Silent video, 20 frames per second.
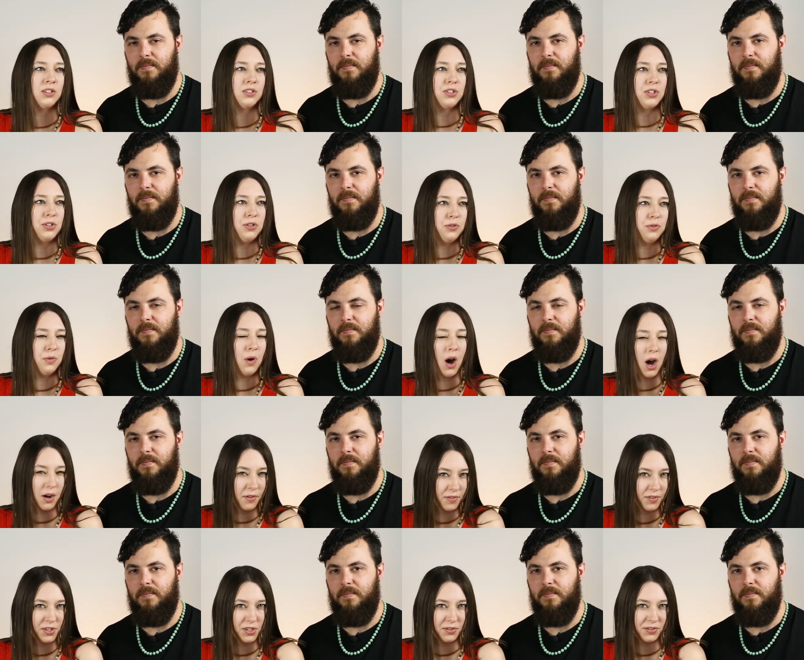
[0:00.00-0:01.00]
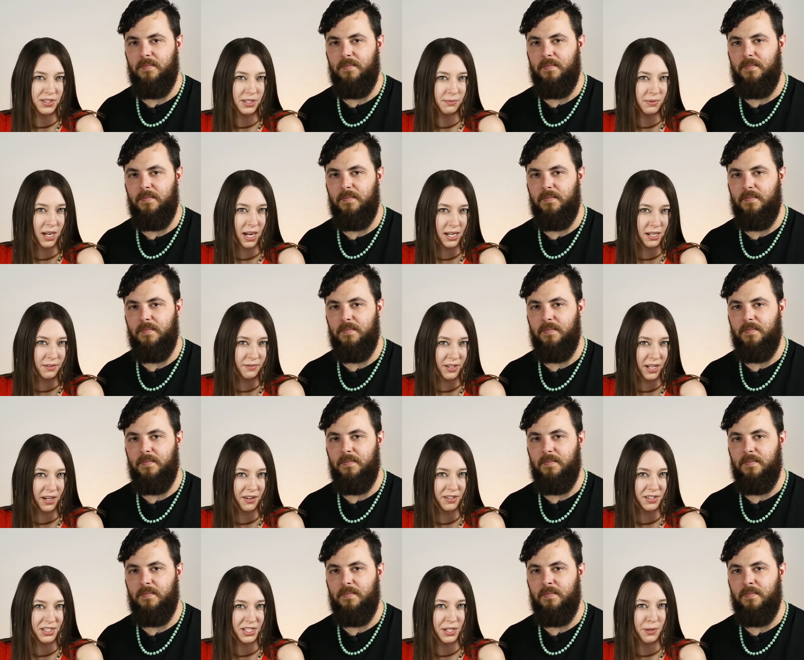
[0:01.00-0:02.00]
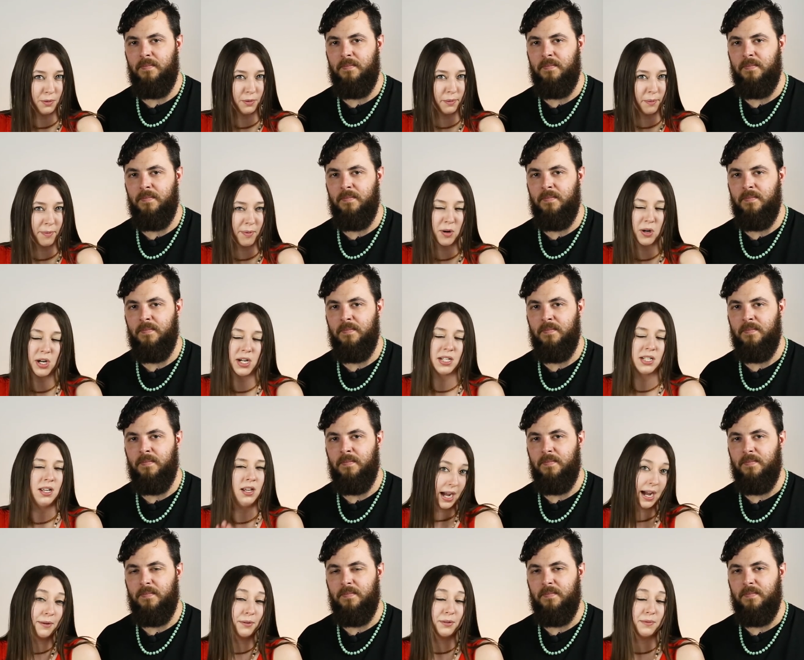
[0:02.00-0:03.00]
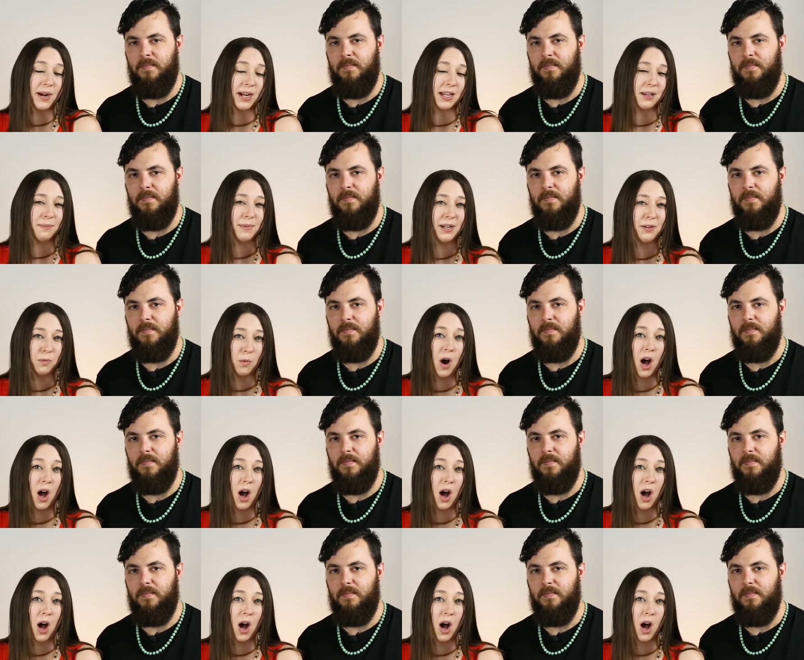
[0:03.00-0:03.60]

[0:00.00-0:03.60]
Speaker 1: to offer you some kind of guarantee or report, I would recommend